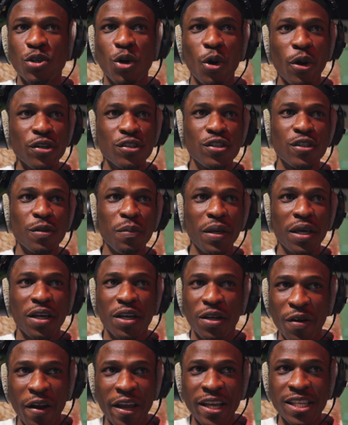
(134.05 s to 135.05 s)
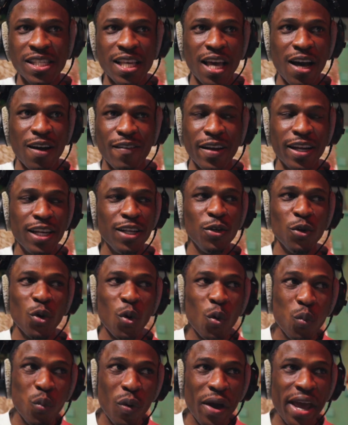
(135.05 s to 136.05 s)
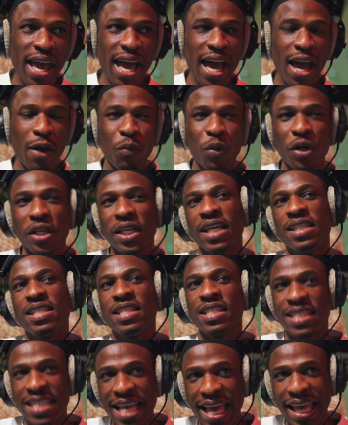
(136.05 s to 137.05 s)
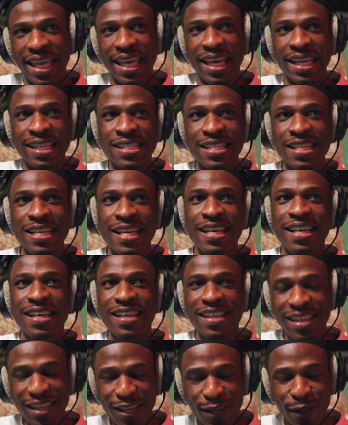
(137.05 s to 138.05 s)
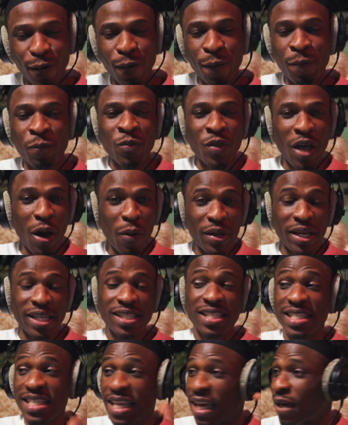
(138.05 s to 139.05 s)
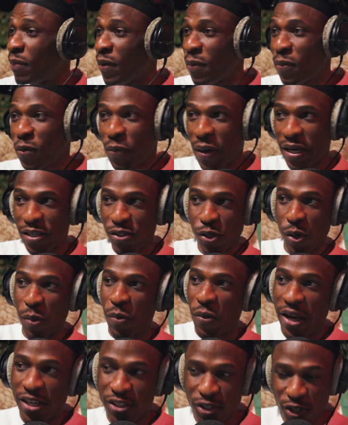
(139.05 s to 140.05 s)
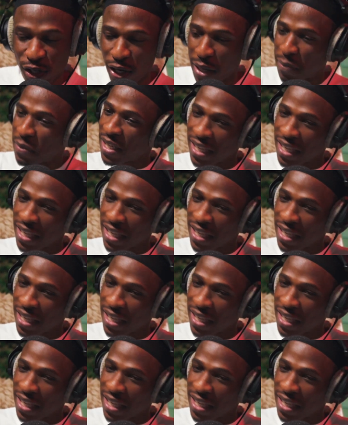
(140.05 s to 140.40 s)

going to be crazy. I already know where I wanted to take it. I wanted to take people by surprise. I'm the